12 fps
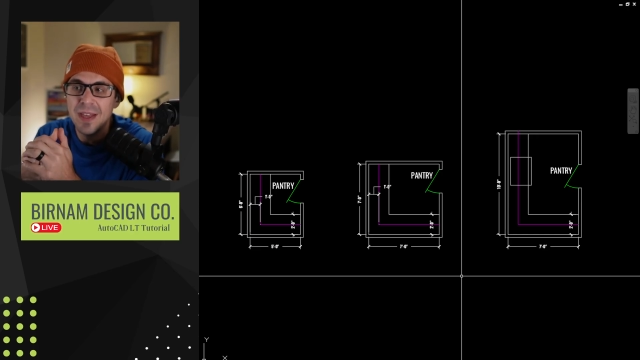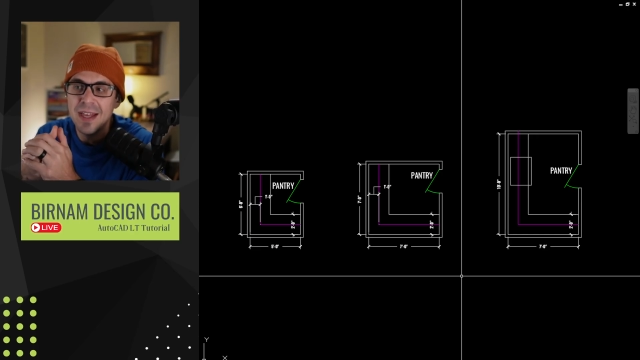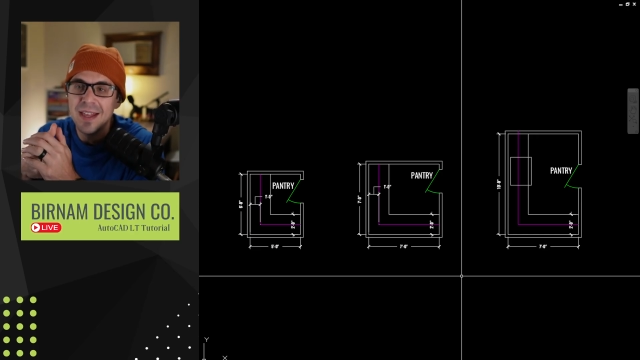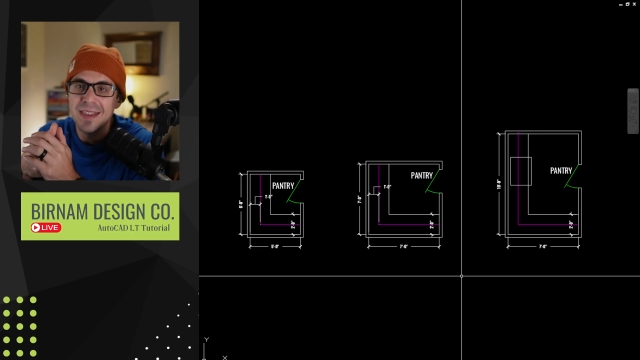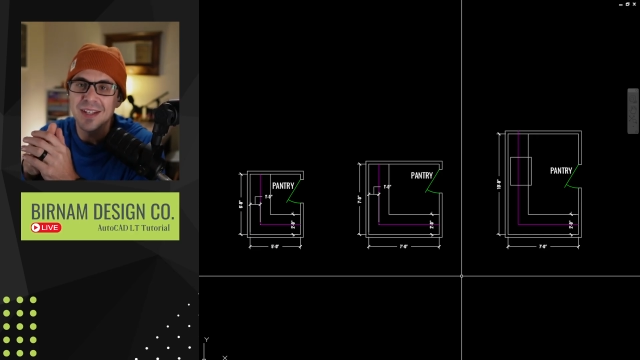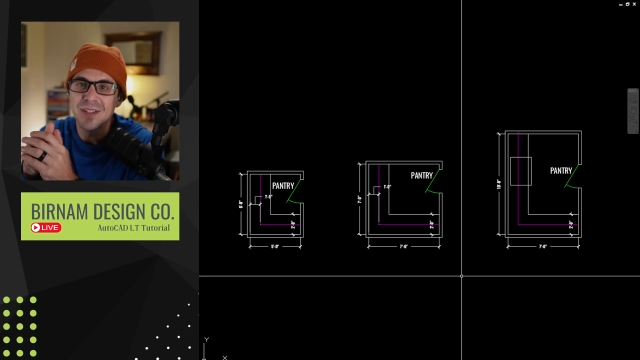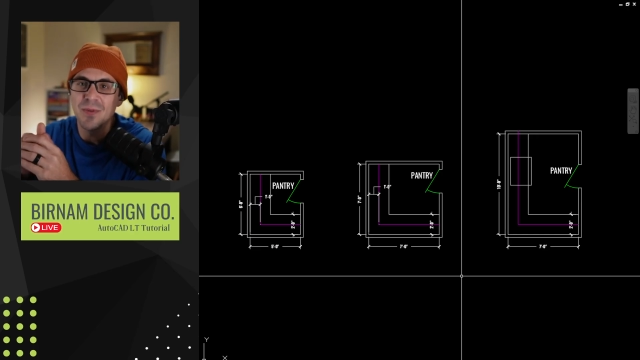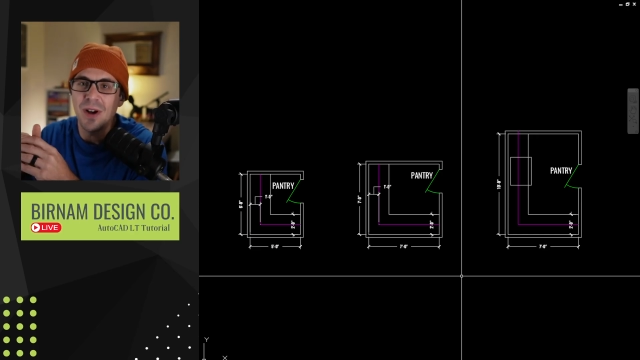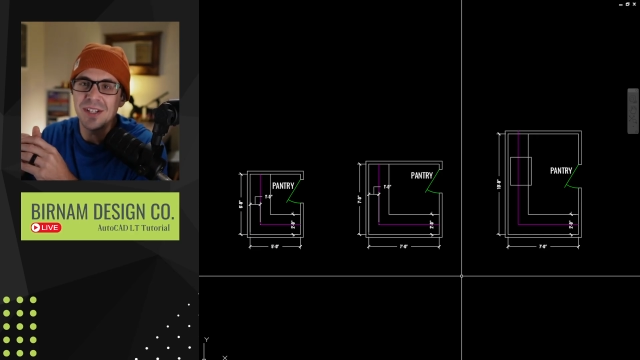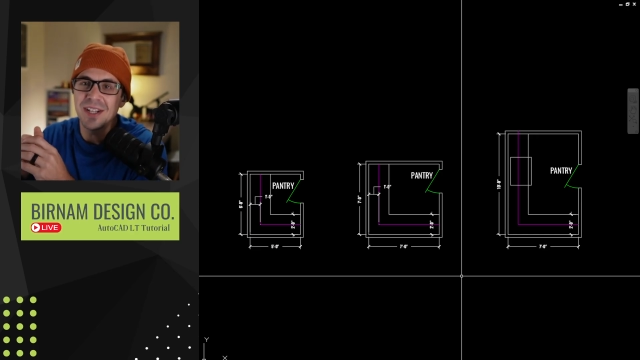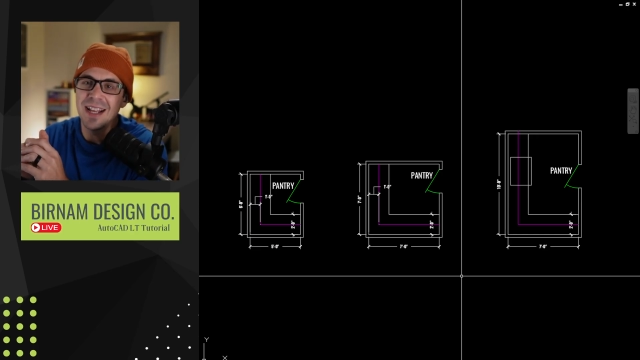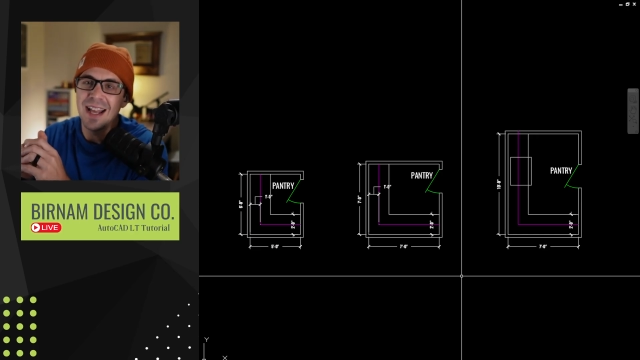Thanks for
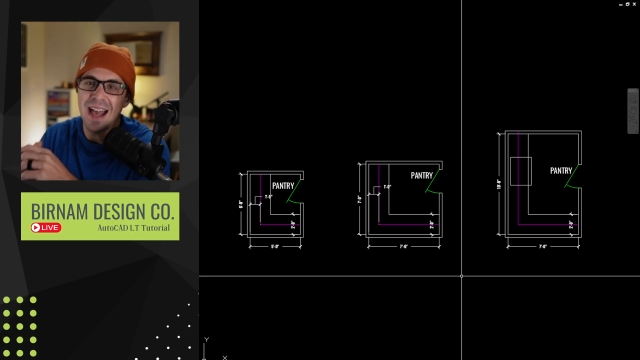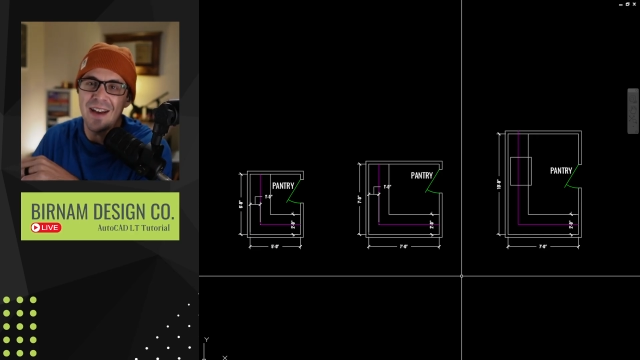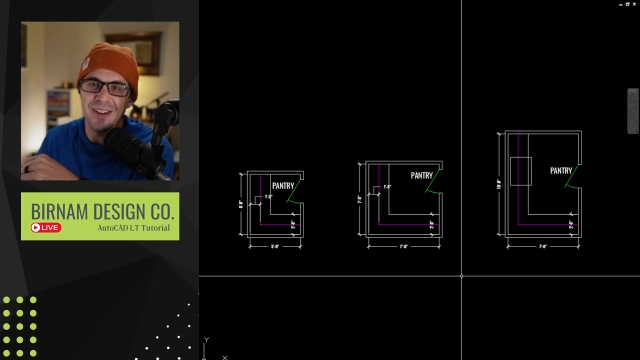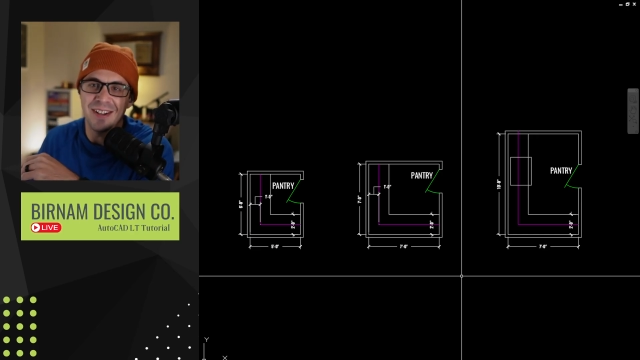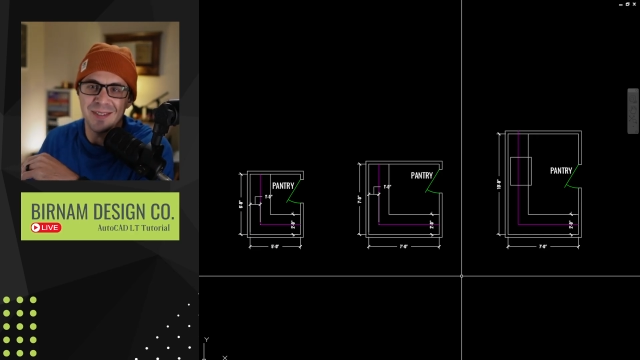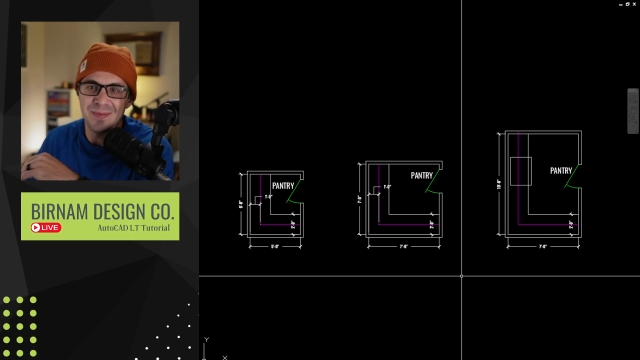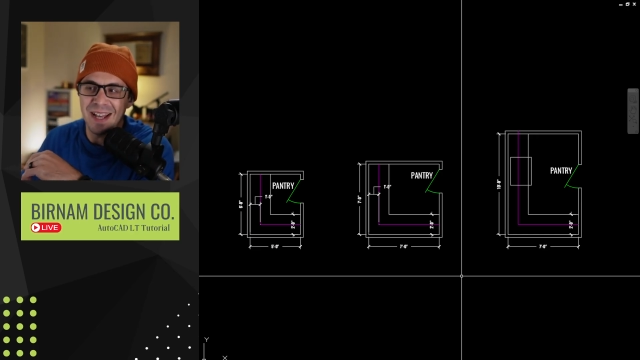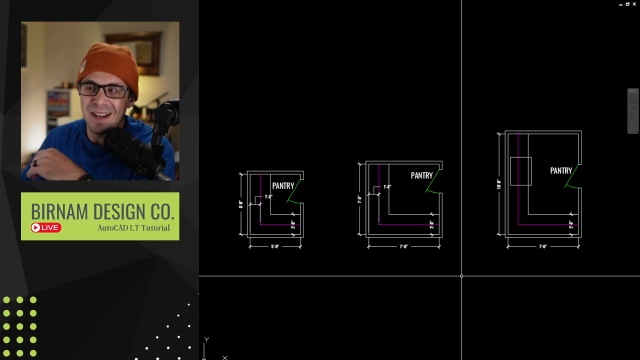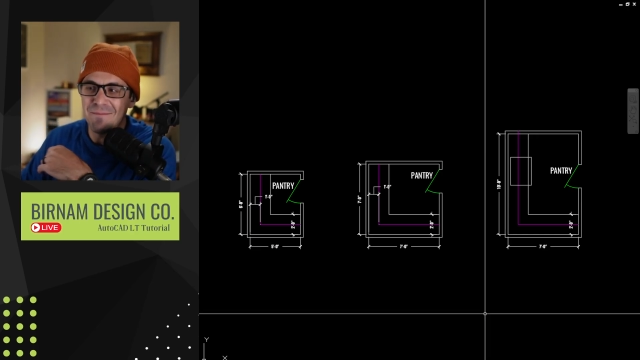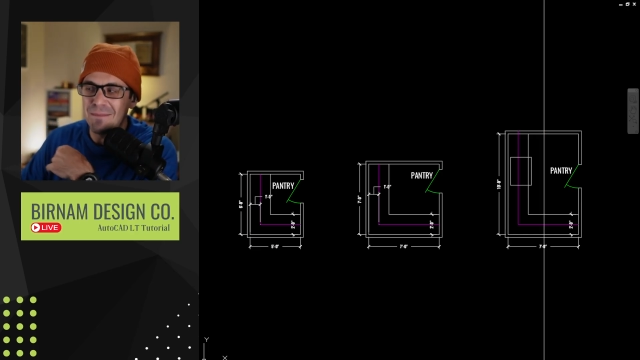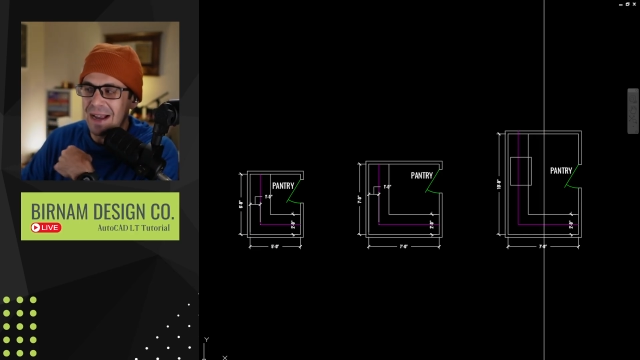watching. Have an awesome day. Bye.